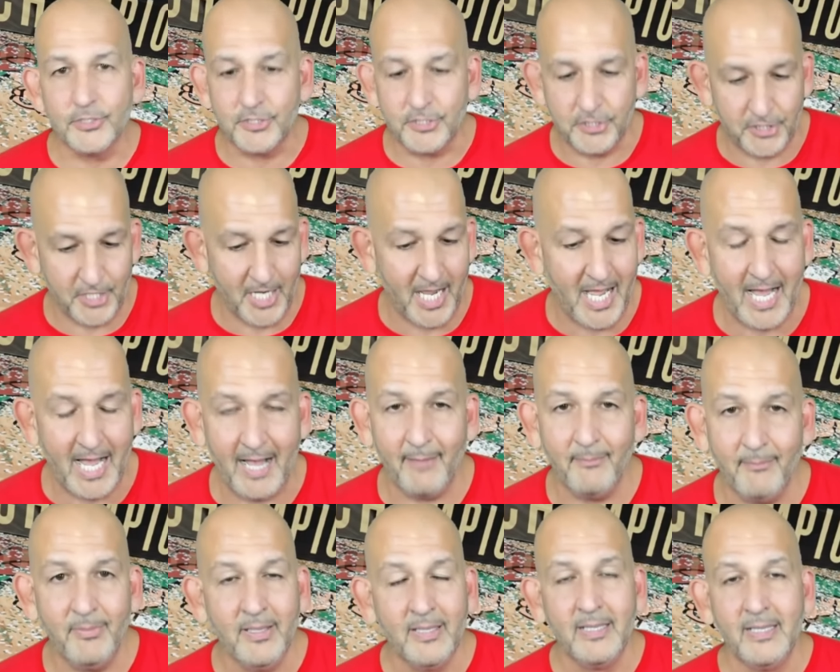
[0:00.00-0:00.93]

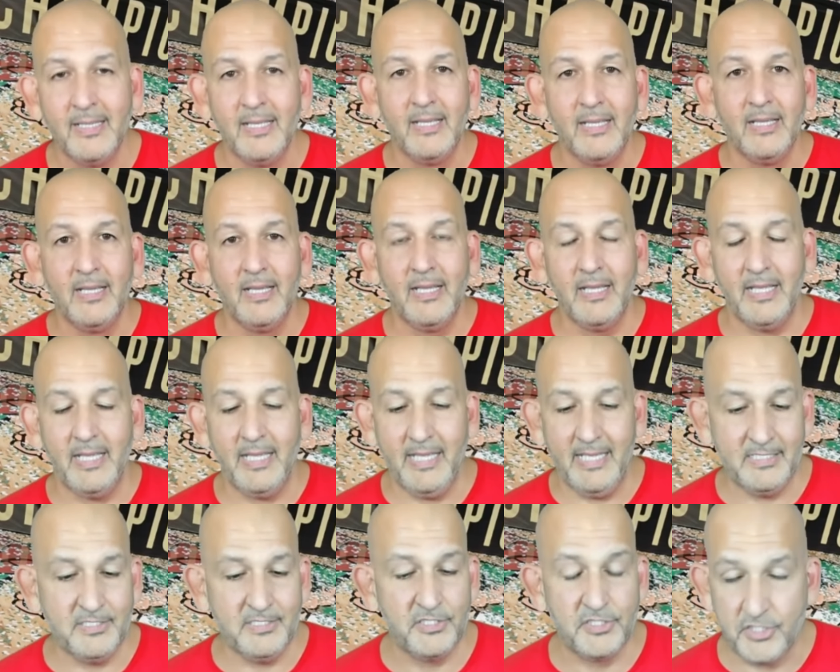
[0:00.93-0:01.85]
job
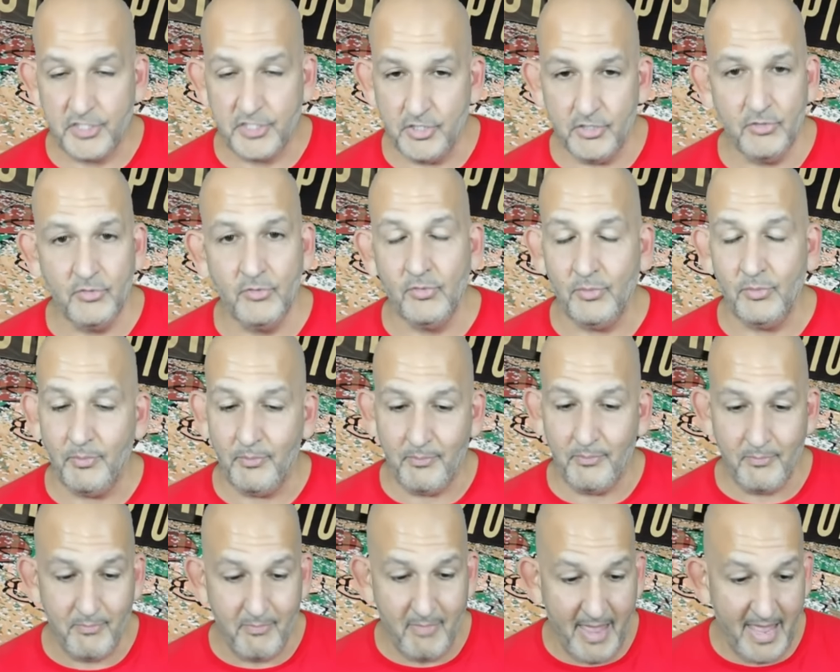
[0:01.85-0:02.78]
is to
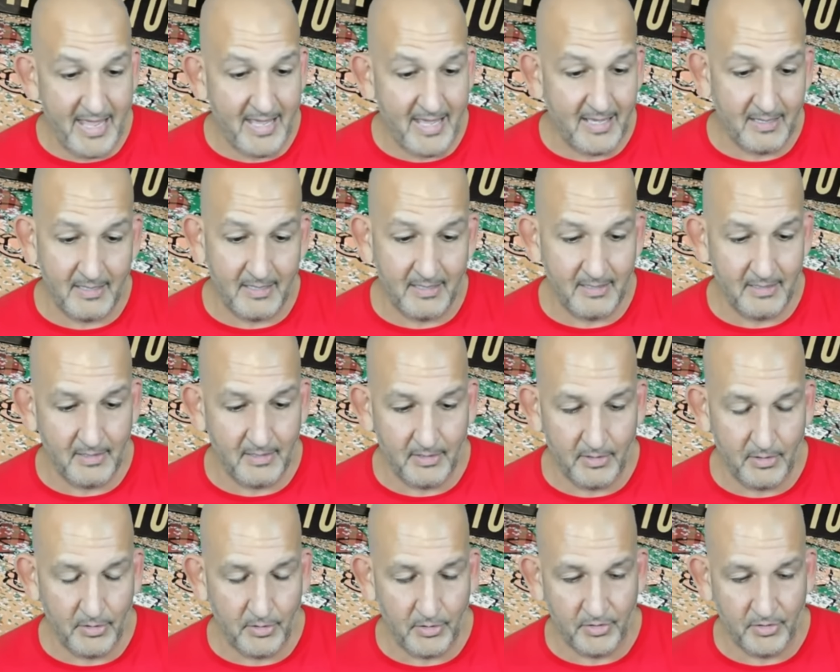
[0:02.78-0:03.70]
make
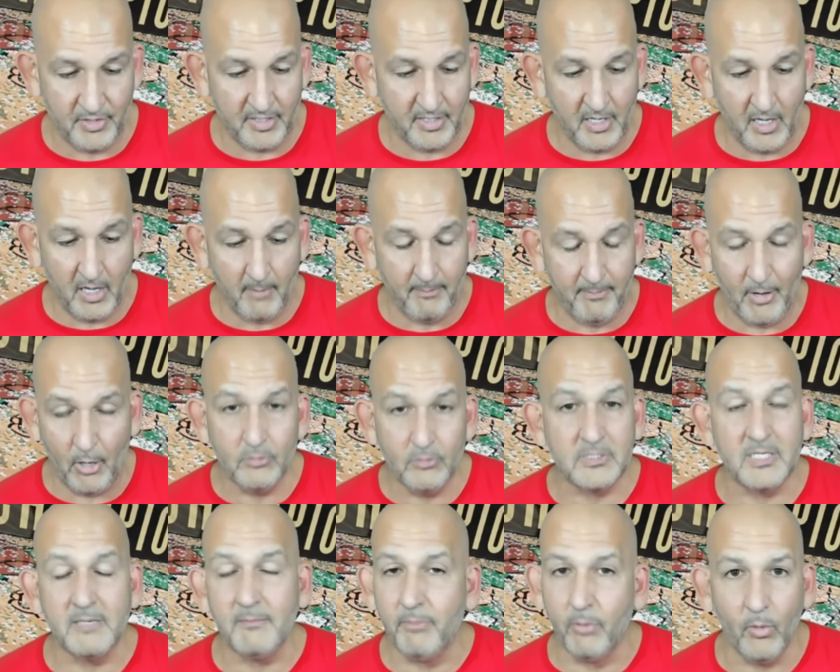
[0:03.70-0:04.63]
the
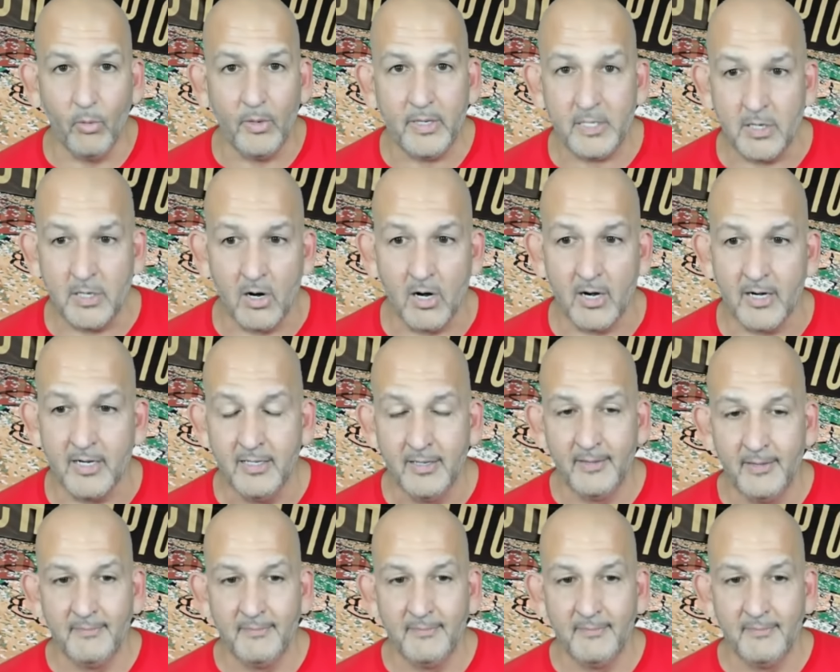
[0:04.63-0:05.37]
opposing point guard